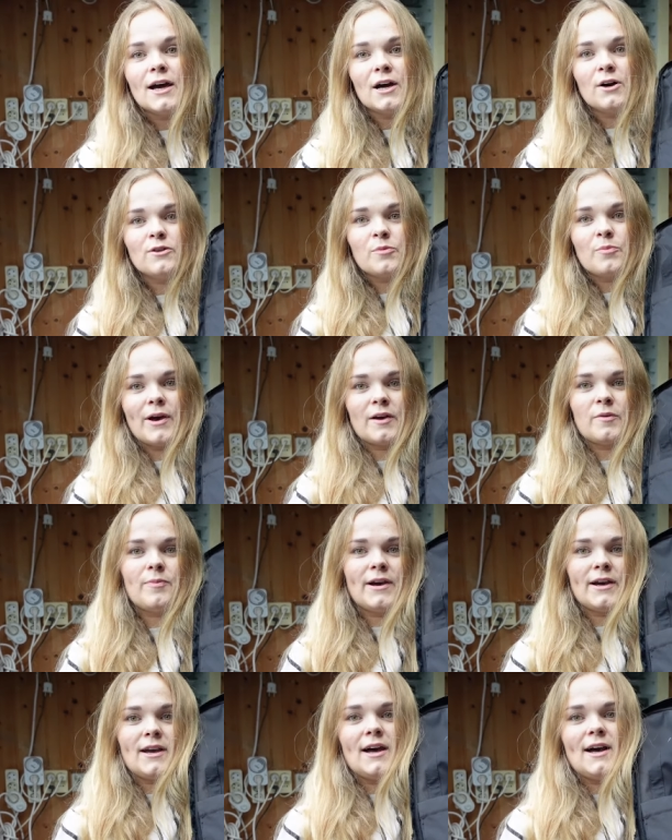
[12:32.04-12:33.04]
now the
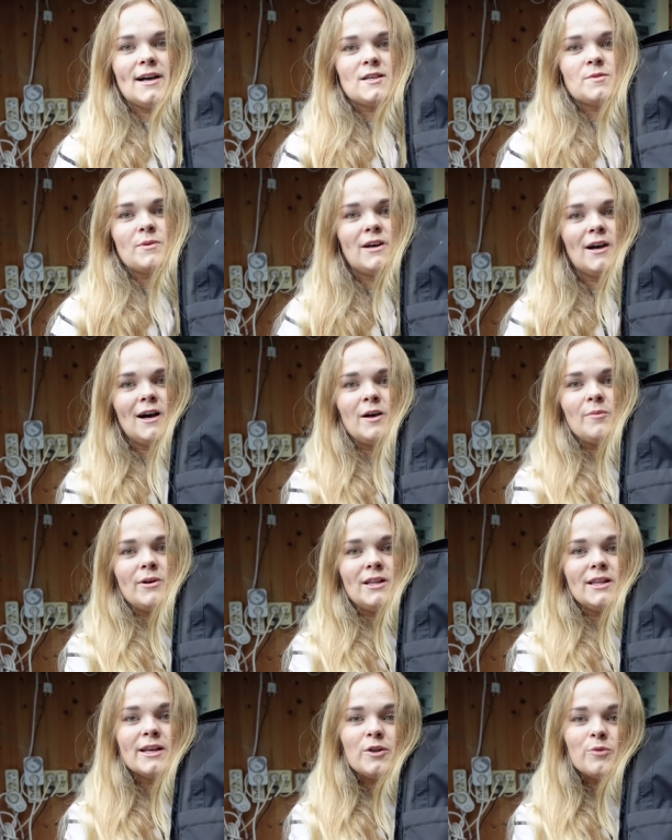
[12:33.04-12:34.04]
backpack has become a
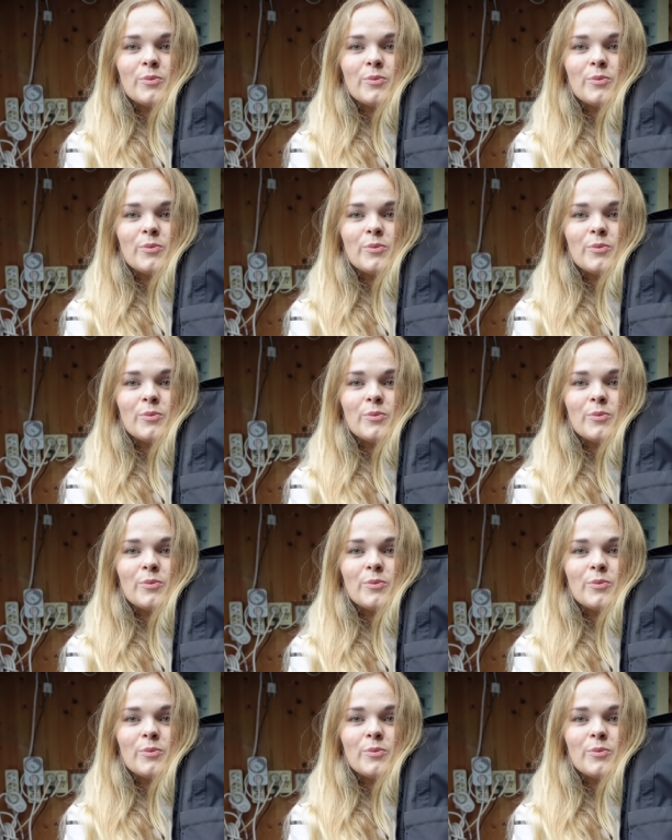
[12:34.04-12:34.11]
little